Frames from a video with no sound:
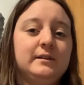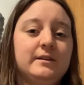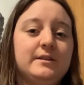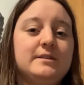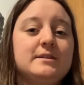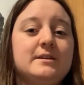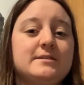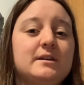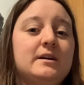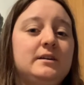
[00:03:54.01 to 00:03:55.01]
This is
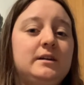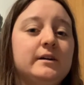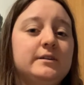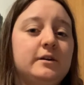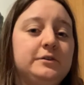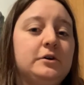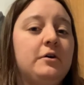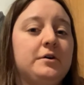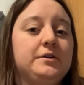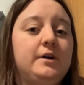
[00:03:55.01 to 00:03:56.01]
a young adult
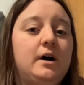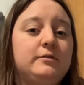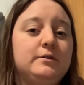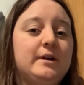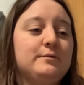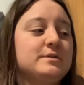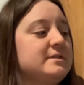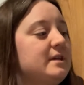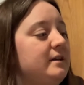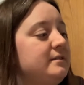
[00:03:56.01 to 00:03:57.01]
horror novel that was
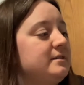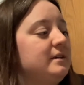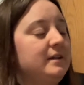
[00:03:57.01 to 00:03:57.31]
set,